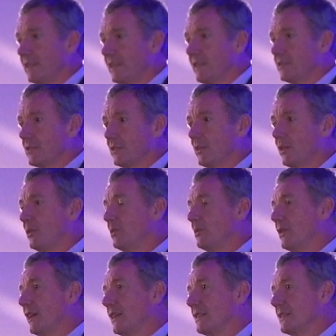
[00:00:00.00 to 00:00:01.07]
They need to
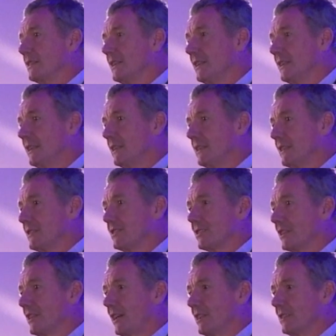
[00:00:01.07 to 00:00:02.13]
know that this
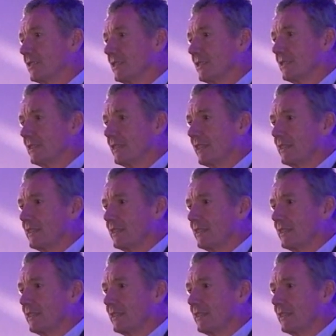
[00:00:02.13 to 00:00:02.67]
is a continent